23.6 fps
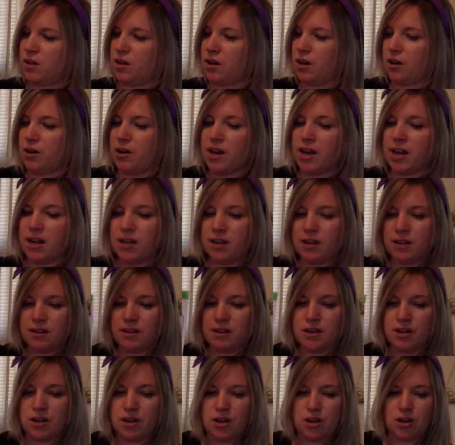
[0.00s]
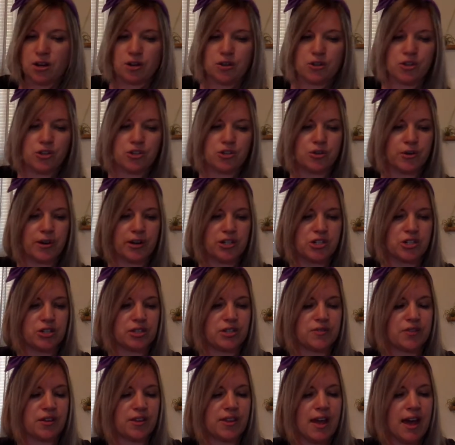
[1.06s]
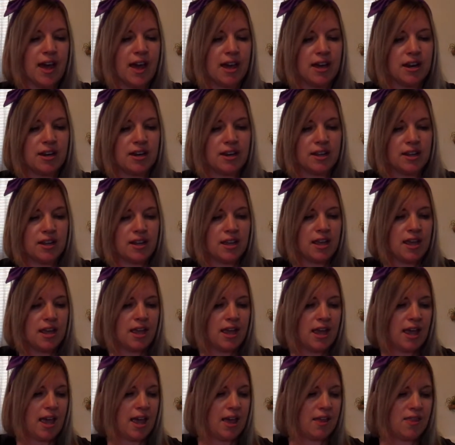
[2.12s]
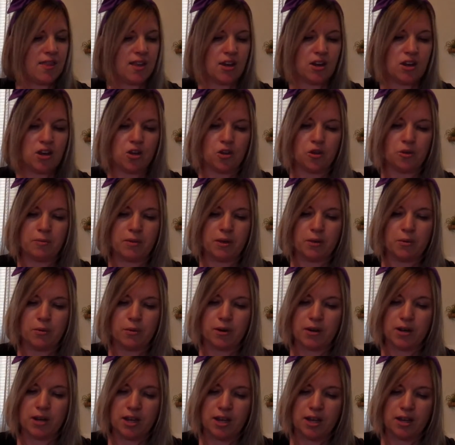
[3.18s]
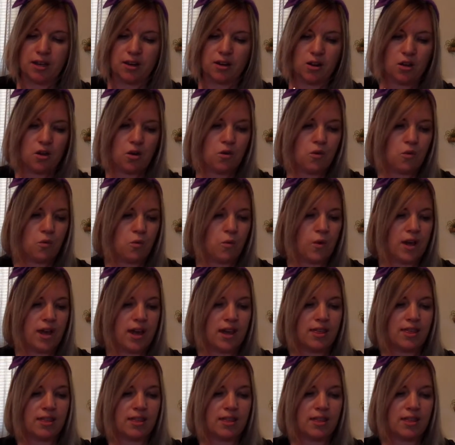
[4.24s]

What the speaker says: All right, here are the directions for that. And then you'll be working with,